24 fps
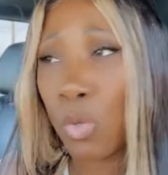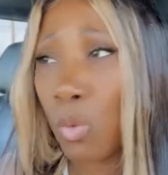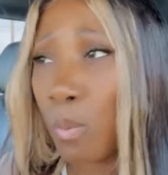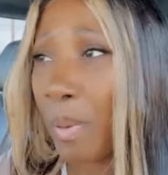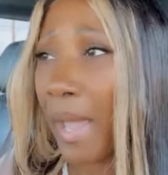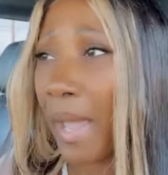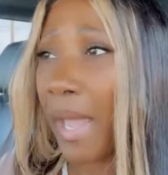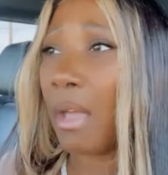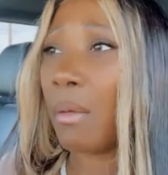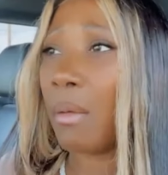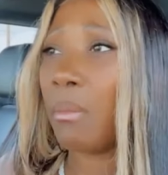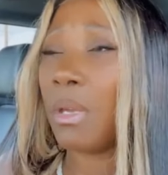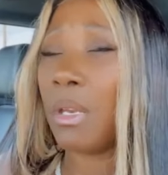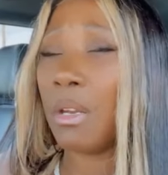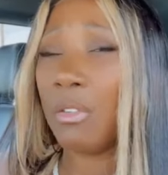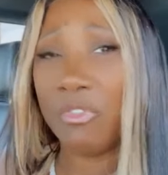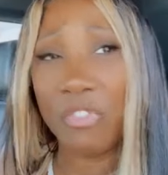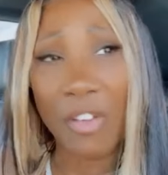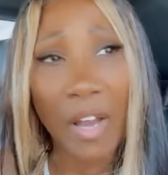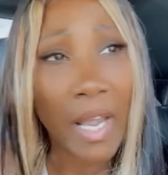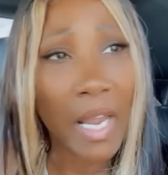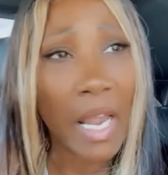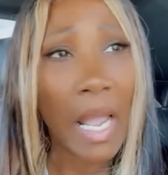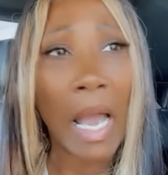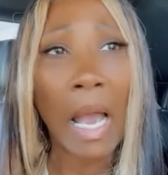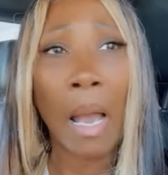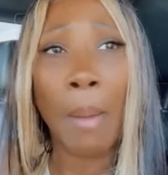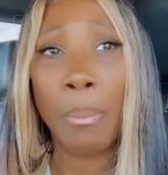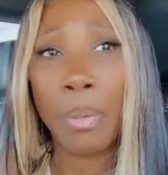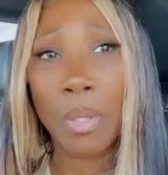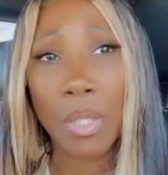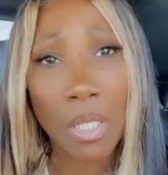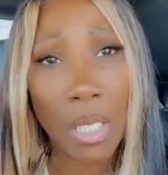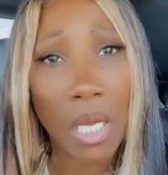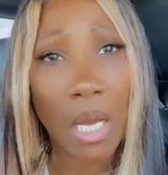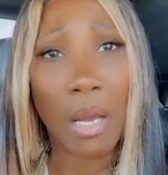If you paying me to fight,
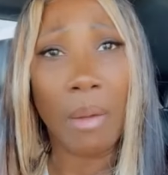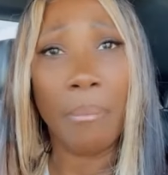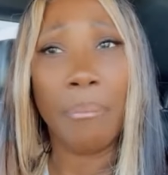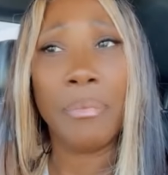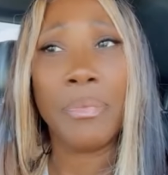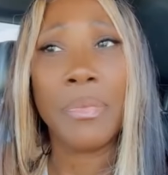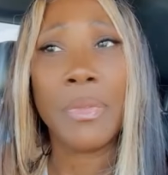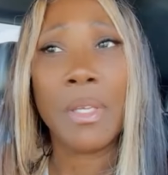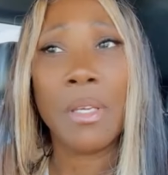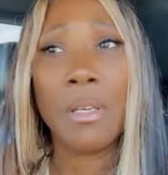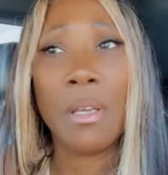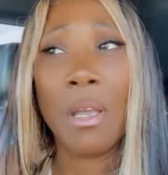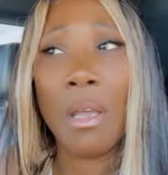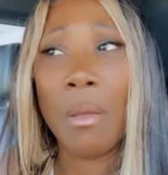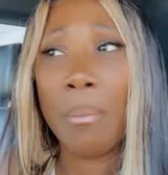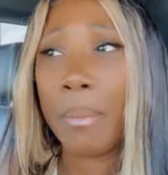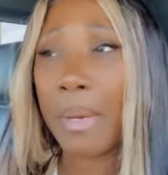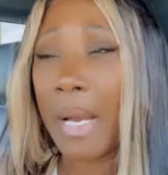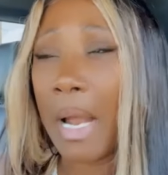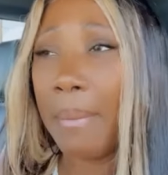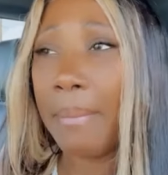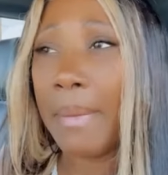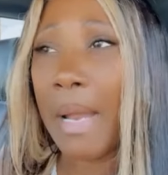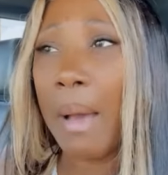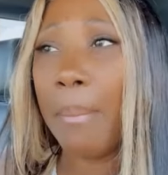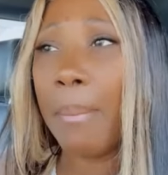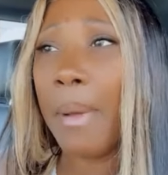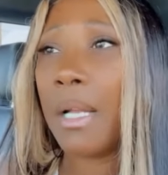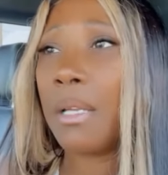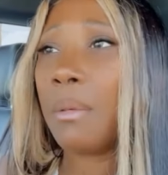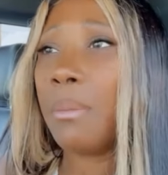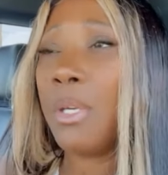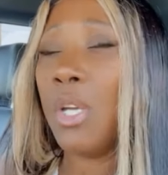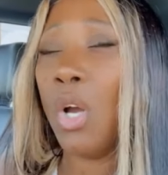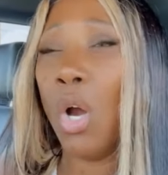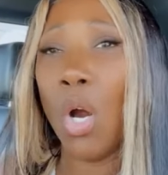I'll pull up. But I'm not
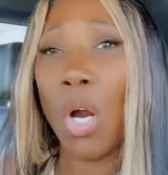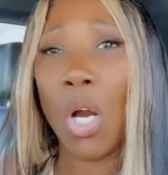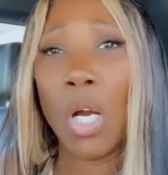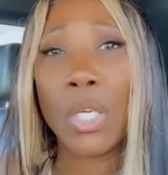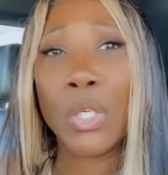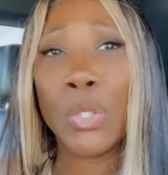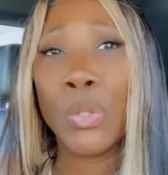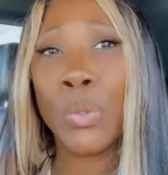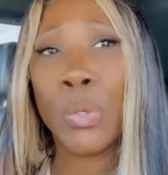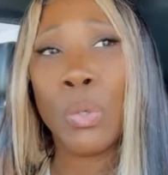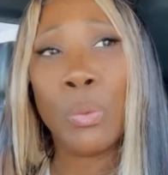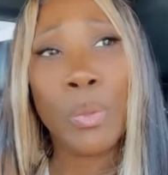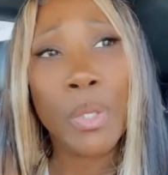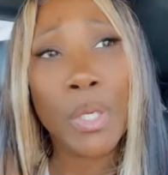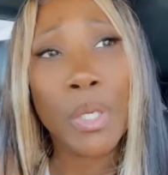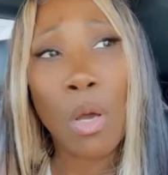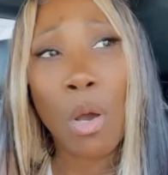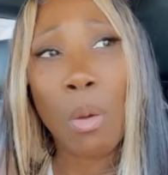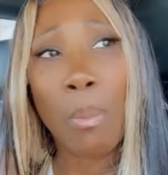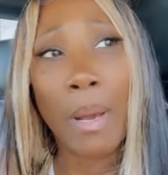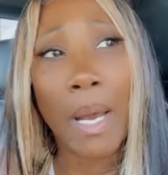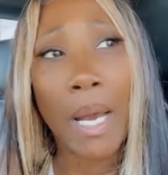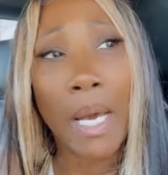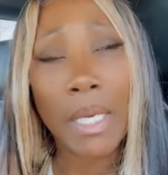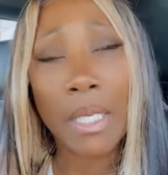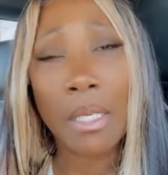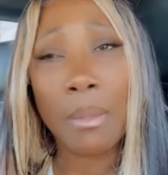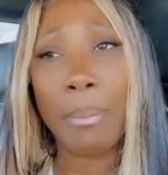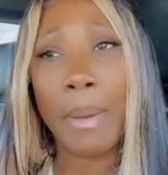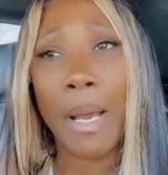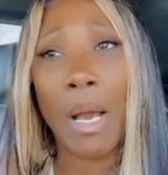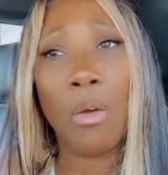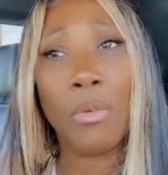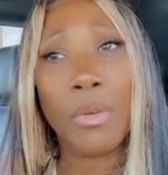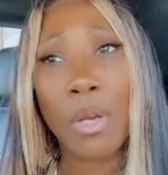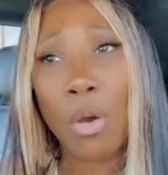about to be arguing with nobody
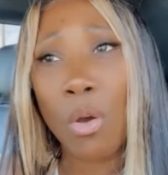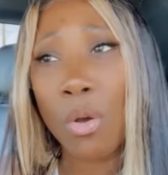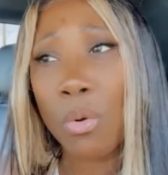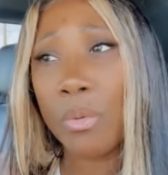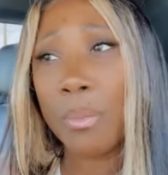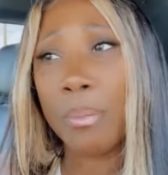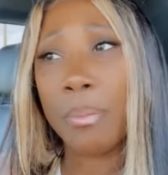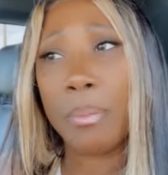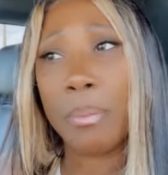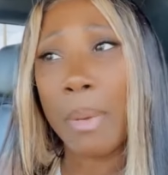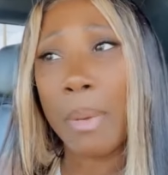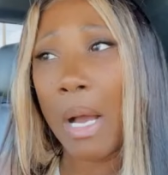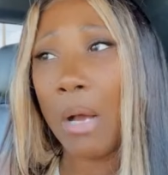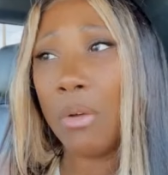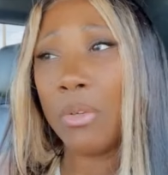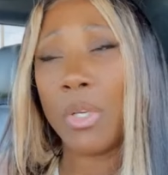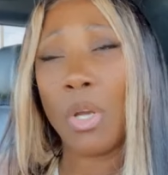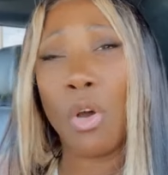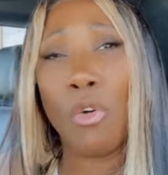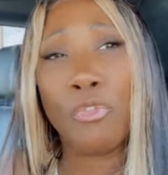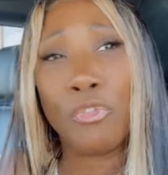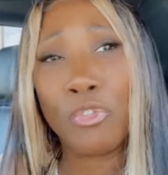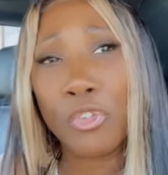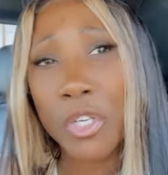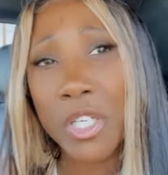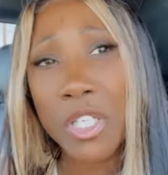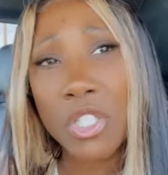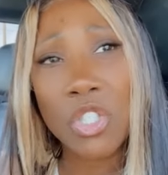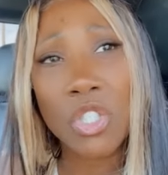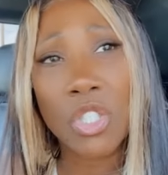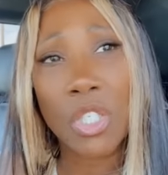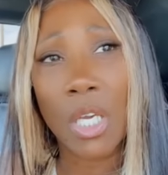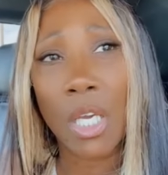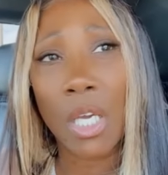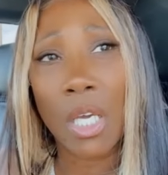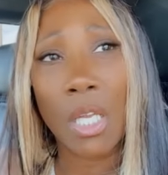about no about no
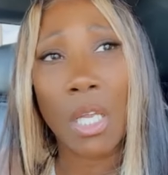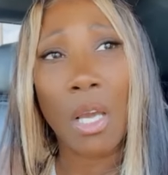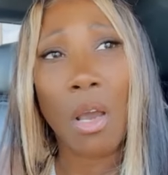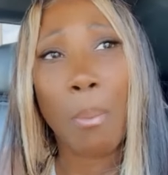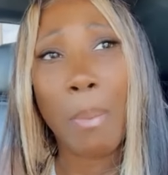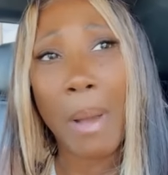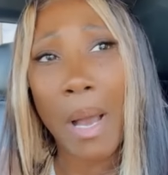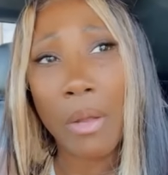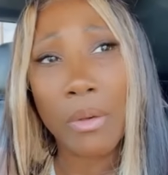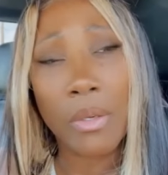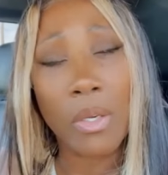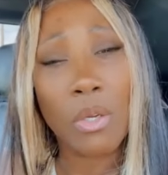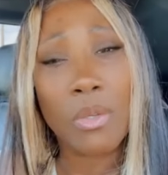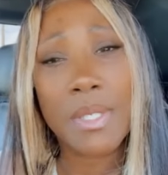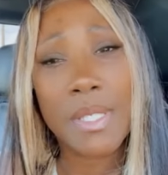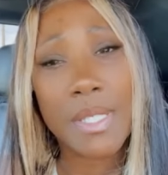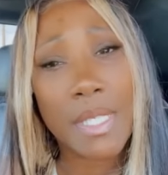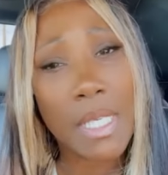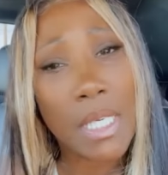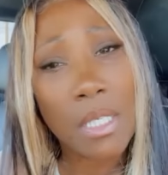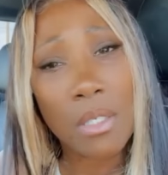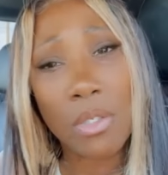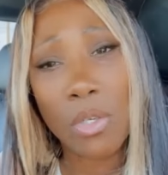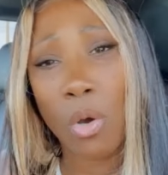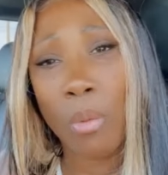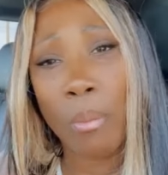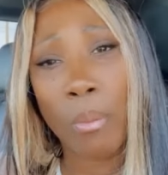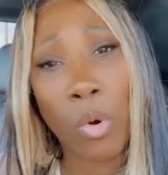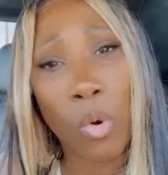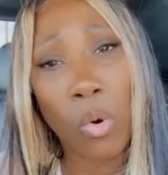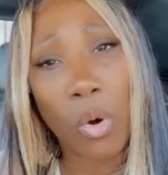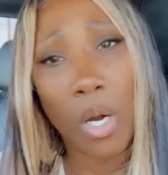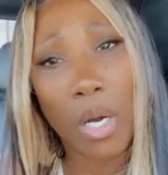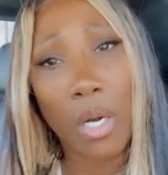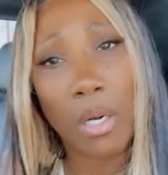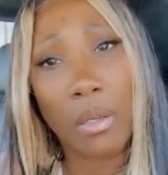free shit, about no seat no
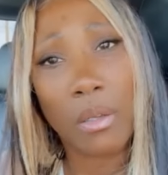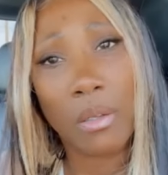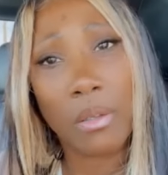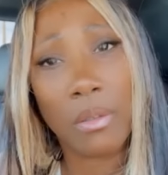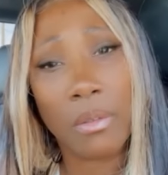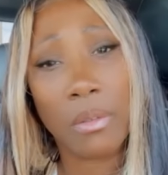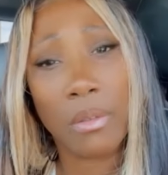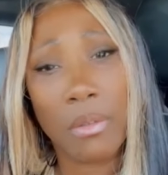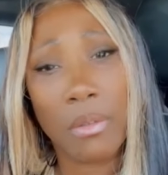more.